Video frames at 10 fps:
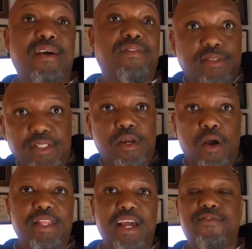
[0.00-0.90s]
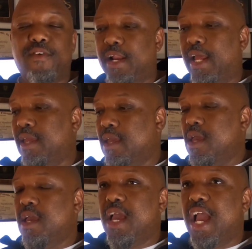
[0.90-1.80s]
obviously, on that Friday.
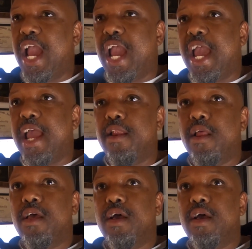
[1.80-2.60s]
And